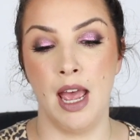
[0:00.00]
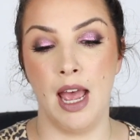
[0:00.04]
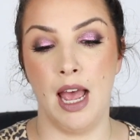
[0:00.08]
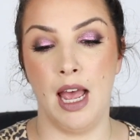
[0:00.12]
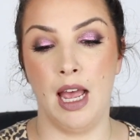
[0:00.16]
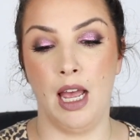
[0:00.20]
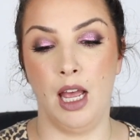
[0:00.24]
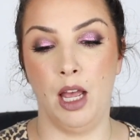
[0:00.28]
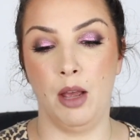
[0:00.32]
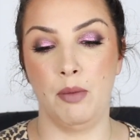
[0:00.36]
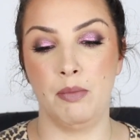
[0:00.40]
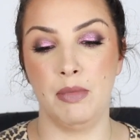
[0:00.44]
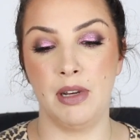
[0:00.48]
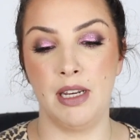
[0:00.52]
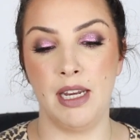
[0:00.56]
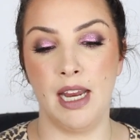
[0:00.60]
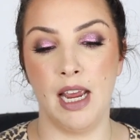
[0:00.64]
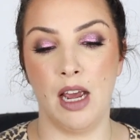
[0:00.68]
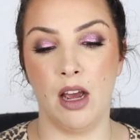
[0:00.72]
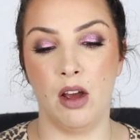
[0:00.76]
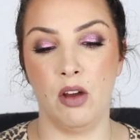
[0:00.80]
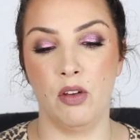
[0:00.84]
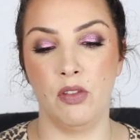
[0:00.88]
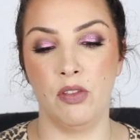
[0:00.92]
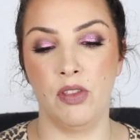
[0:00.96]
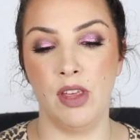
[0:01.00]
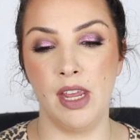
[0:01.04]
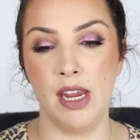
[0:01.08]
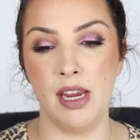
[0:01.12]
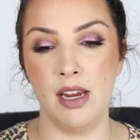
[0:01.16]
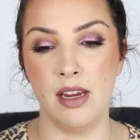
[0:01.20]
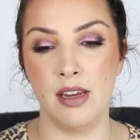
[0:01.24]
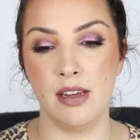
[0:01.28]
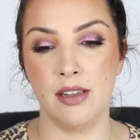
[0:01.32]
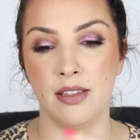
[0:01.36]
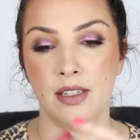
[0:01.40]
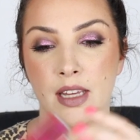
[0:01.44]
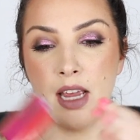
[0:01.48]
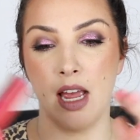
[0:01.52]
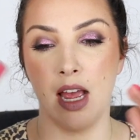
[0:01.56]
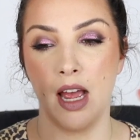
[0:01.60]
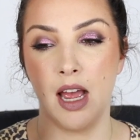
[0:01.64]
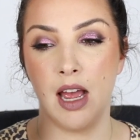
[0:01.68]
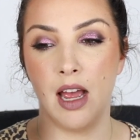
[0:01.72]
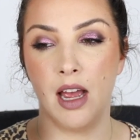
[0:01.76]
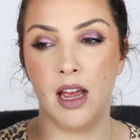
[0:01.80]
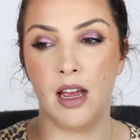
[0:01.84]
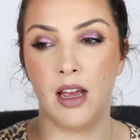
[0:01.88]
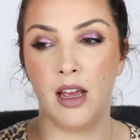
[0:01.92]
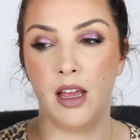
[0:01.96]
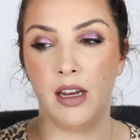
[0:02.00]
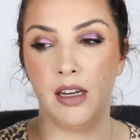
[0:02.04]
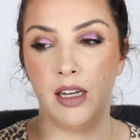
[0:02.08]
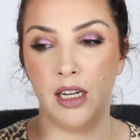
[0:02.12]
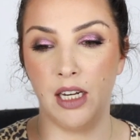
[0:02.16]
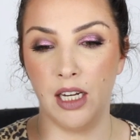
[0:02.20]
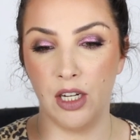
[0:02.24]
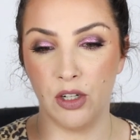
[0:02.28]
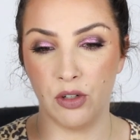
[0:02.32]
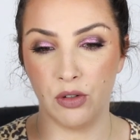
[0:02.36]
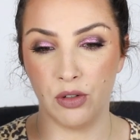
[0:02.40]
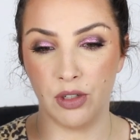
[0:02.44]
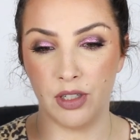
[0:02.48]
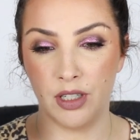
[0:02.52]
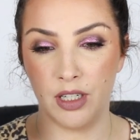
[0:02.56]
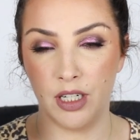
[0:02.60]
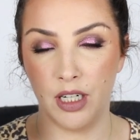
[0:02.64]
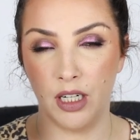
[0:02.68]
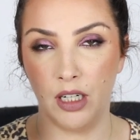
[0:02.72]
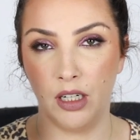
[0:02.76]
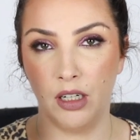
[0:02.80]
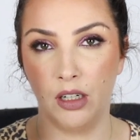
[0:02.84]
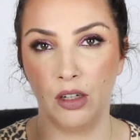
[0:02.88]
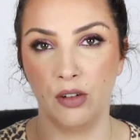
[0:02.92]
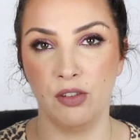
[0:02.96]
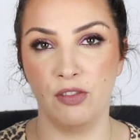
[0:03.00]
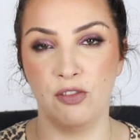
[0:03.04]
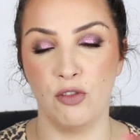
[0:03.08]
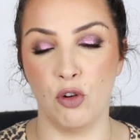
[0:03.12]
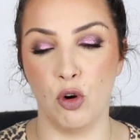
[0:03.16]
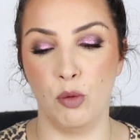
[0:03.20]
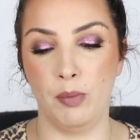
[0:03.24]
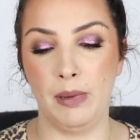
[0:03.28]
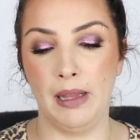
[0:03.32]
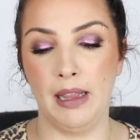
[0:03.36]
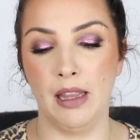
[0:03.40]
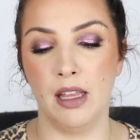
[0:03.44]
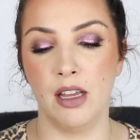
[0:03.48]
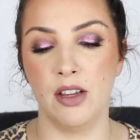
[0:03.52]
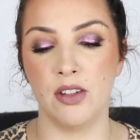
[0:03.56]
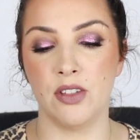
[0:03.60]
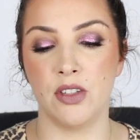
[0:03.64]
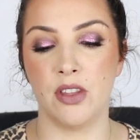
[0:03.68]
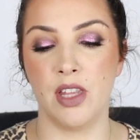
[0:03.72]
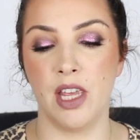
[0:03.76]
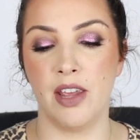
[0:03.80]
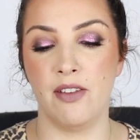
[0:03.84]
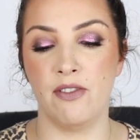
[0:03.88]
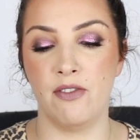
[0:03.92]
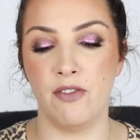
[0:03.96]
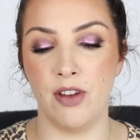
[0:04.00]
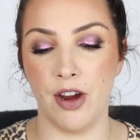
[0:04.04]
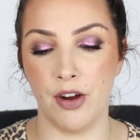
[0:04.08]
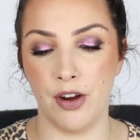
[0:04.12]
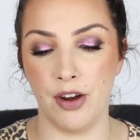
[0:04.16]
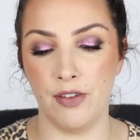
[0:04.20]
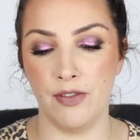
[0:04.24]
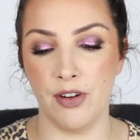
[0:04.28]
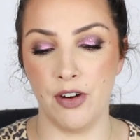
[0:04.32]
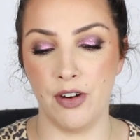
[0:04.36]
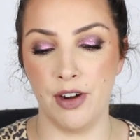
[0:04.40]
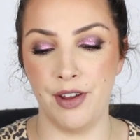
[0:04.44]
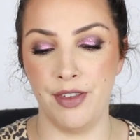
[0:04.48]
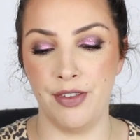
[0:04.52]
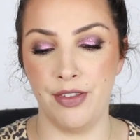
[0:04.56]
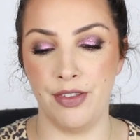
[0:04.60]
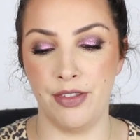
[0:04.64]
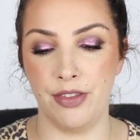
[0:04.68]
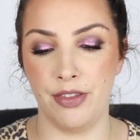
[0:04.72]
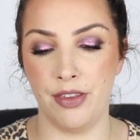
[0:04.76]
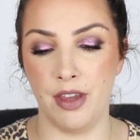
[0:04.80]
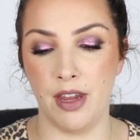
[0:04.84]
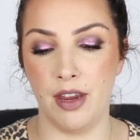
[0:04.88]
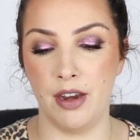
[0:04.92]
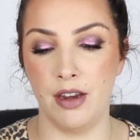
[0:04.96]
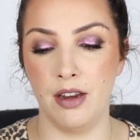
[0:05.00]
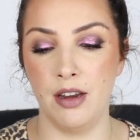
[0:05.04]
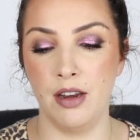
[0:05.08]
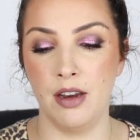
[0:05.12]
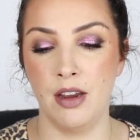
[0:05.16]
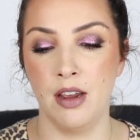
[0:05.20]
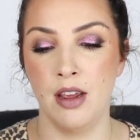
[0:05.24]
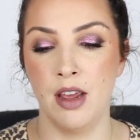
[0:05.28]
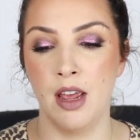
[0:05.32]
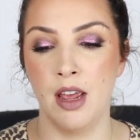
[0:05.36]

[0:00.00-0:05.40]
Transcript: Now these are an interesting formula. So they're very, very thin.